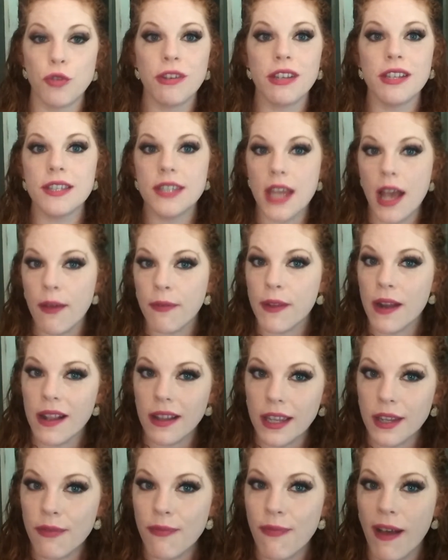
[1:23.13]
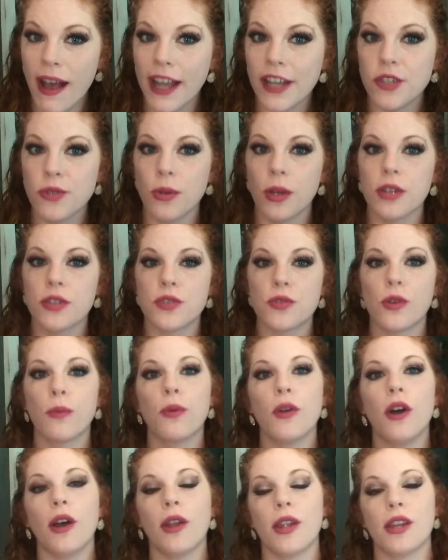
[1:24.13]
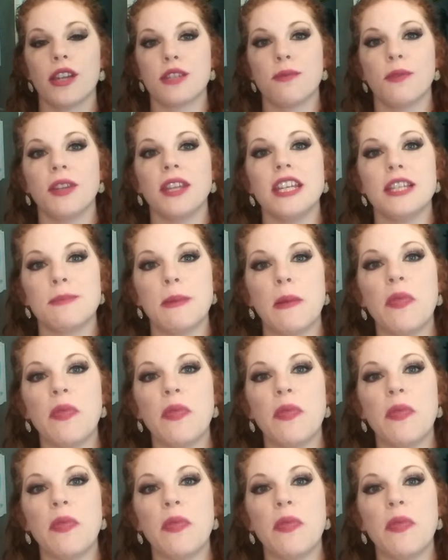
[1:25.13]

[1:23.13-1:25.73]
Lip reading: You can definitely find drugstore products for these,